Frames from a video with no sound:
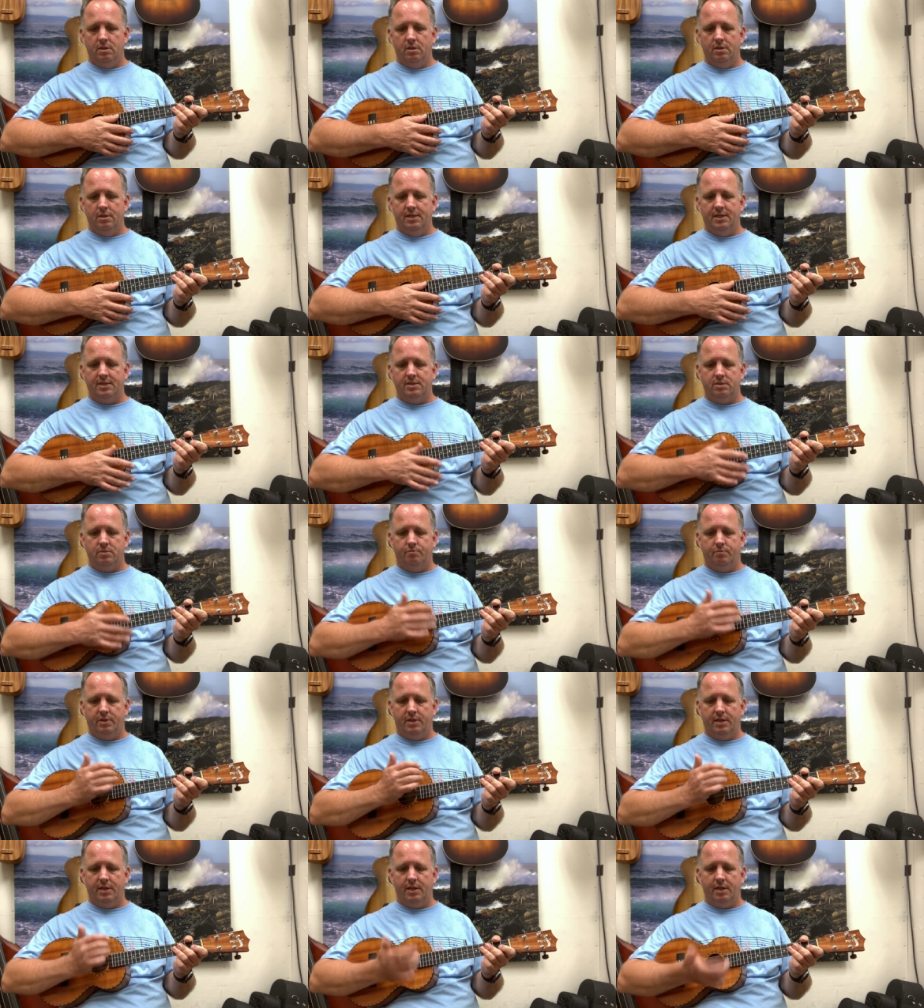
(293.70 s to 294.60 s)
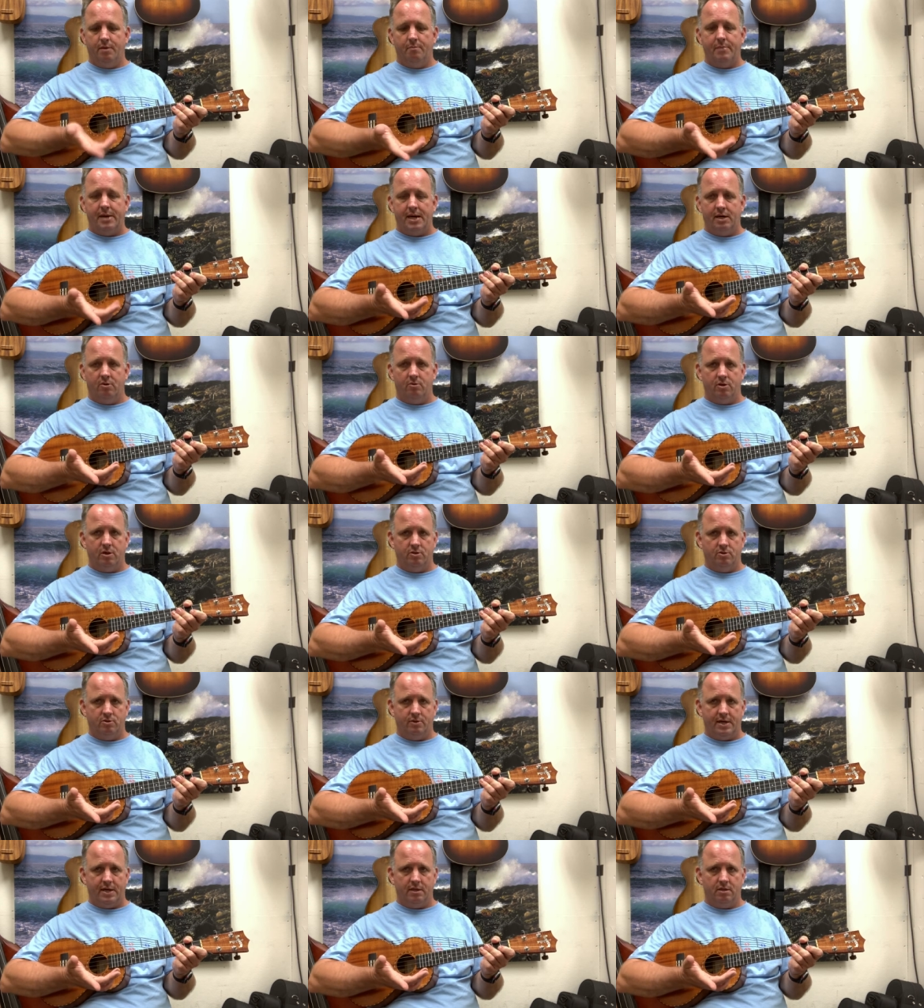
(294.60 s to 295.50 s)
Let's play a background
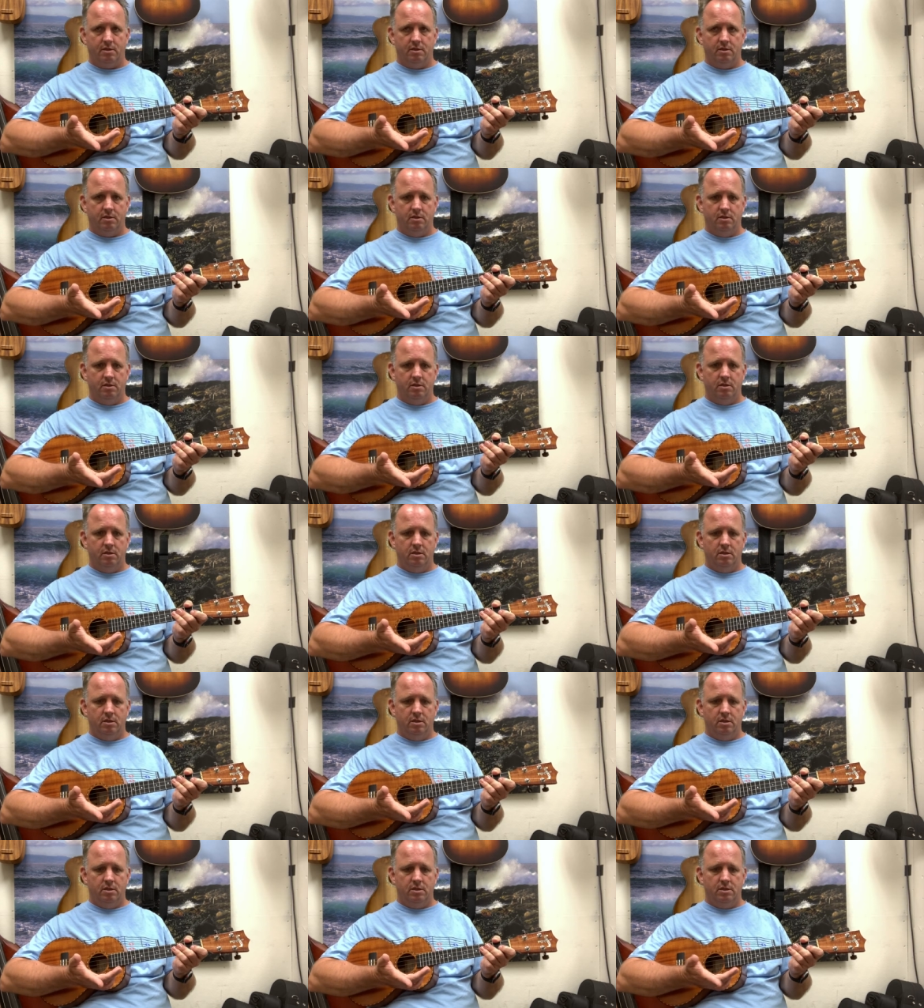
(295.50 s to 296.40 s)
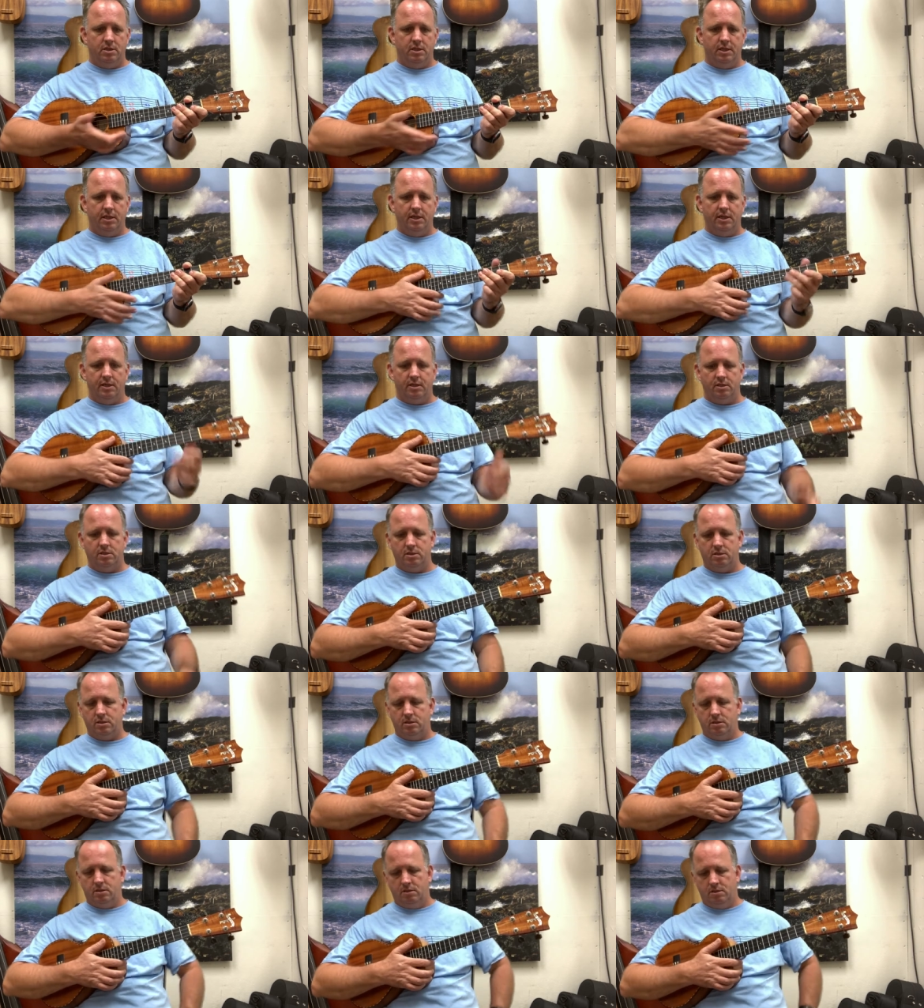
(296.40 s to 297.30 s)
track to get
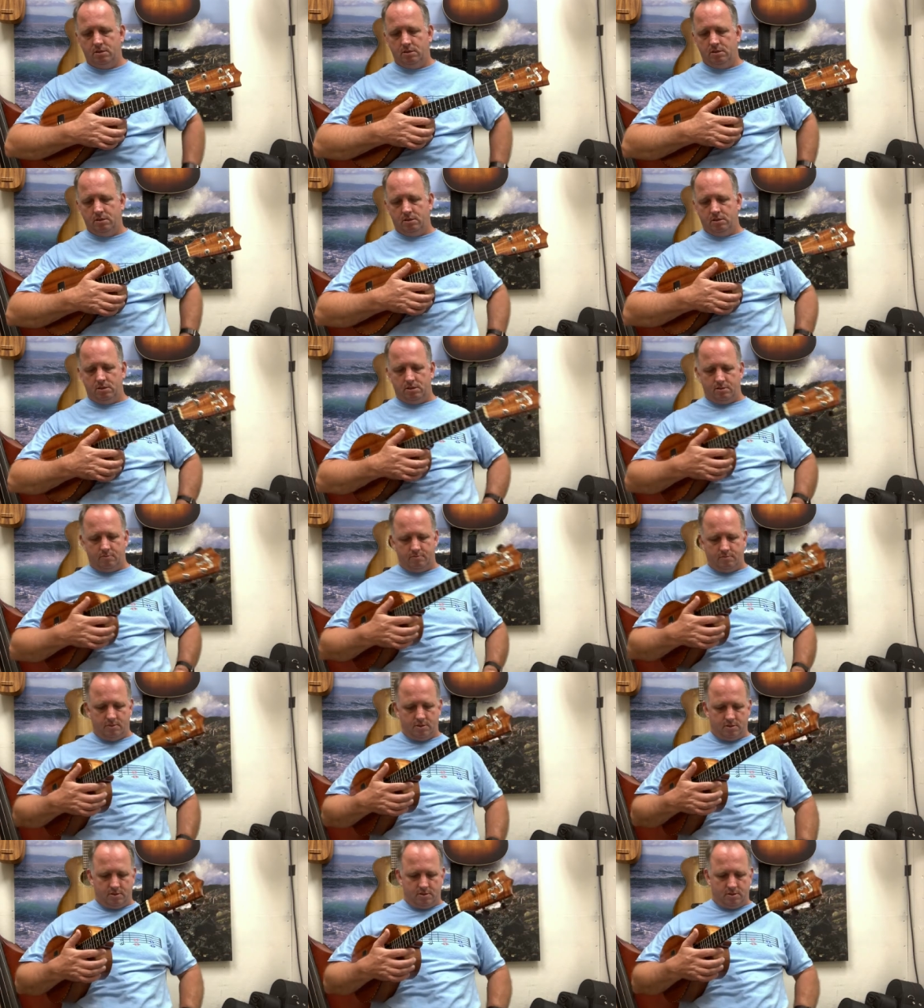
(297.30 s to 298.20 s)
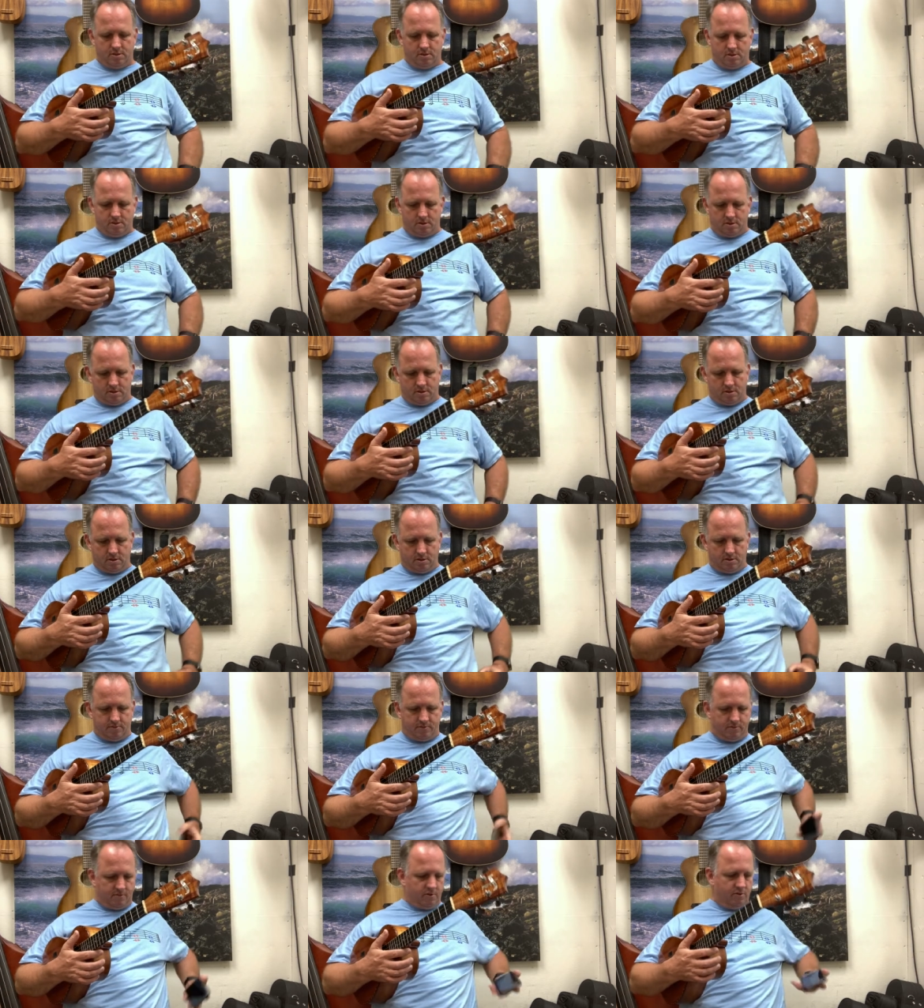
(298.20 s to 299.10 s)
us some
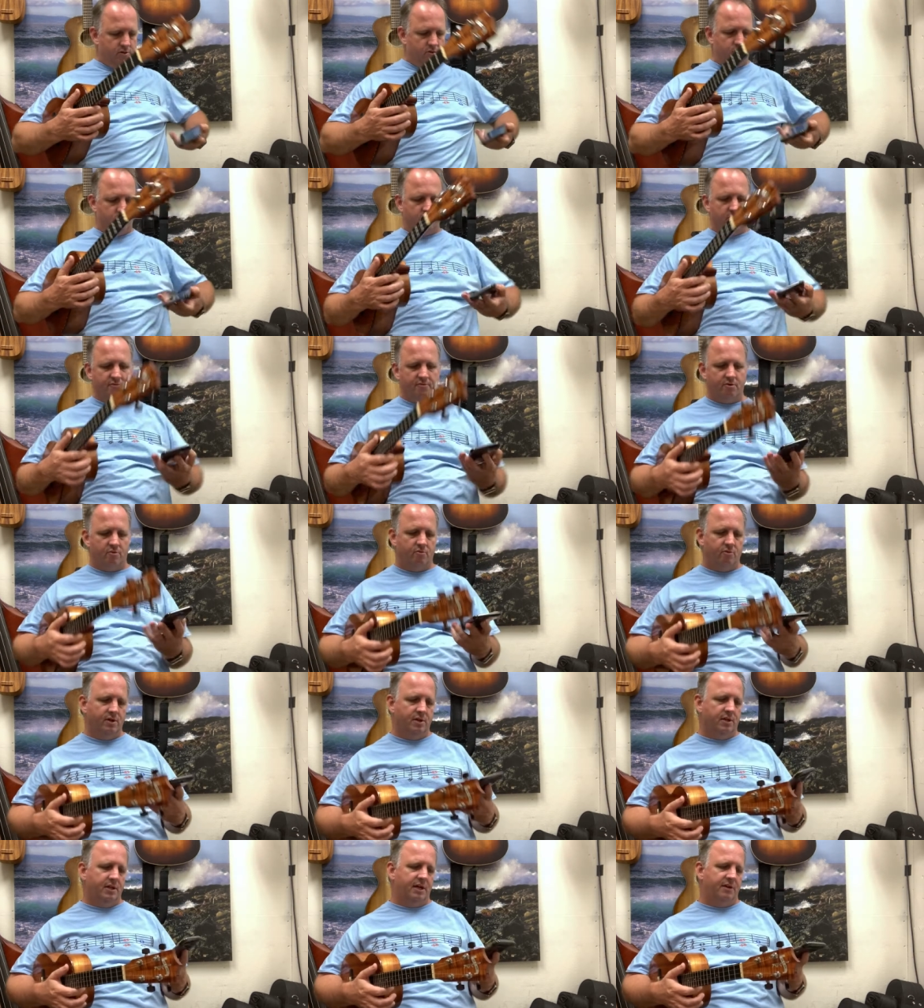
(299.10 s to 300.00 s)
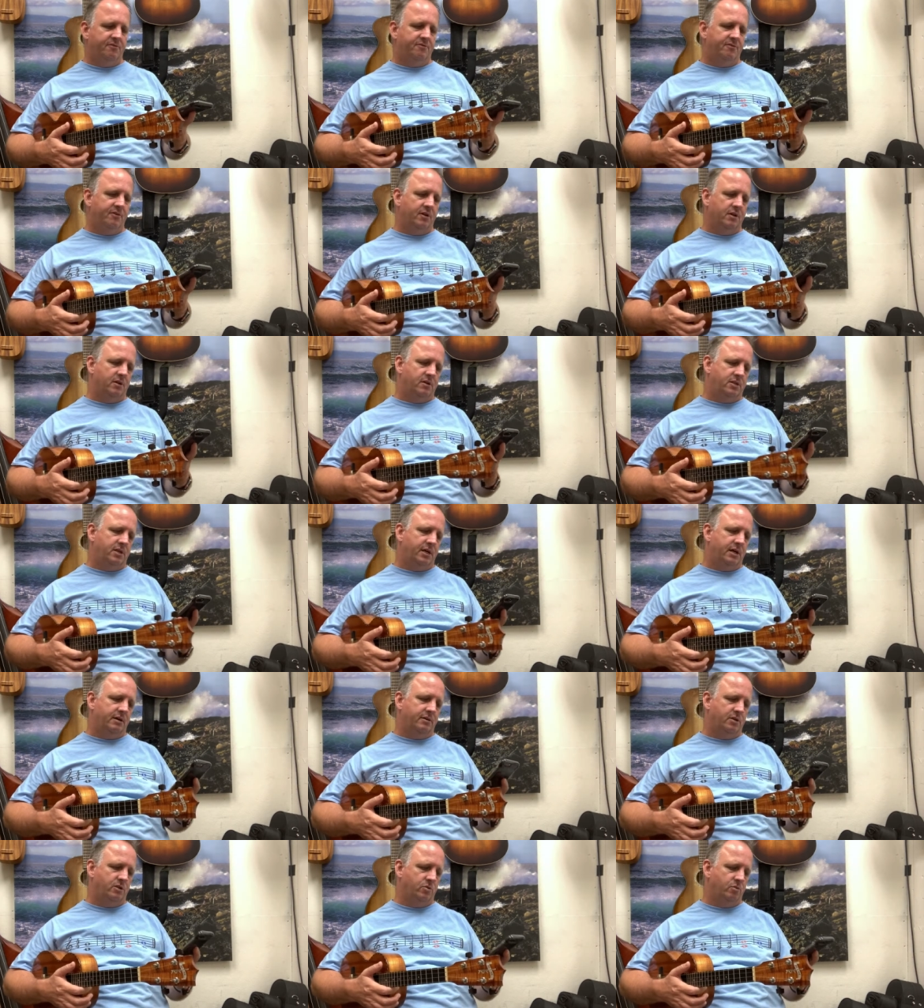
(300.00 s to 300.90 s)
sort of a real life feel and see
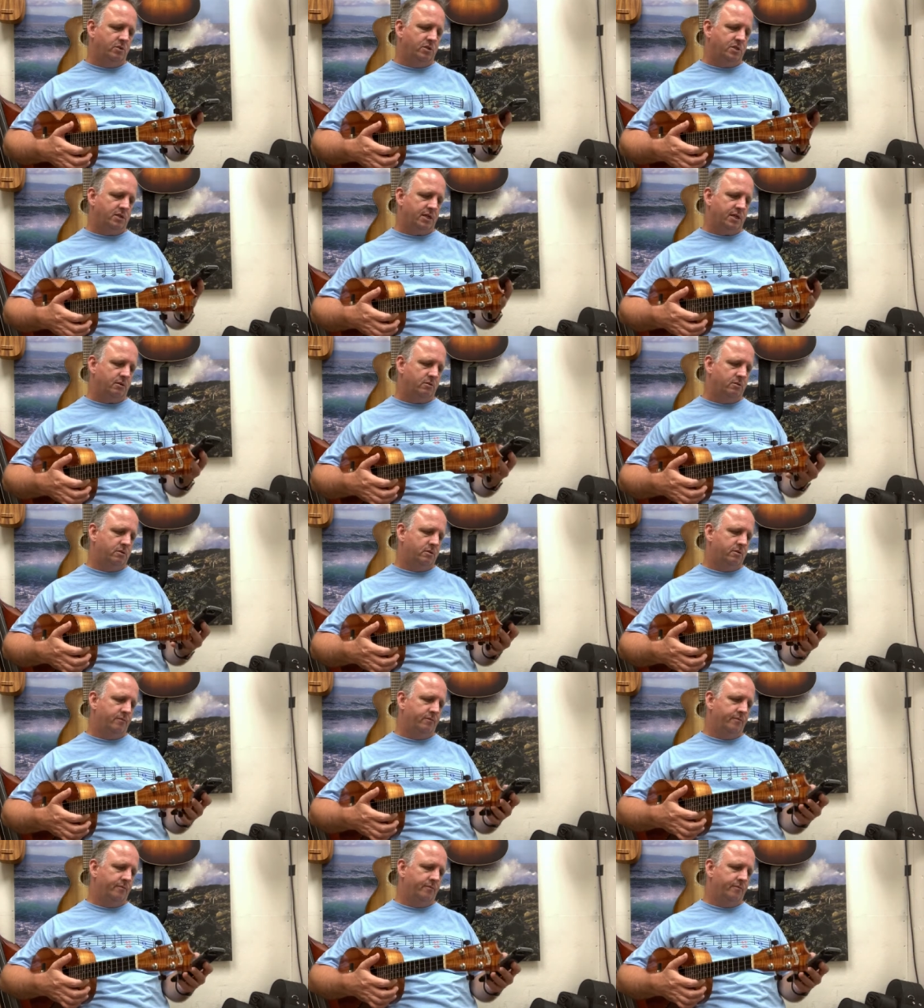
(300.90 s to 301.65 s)
how this would sound.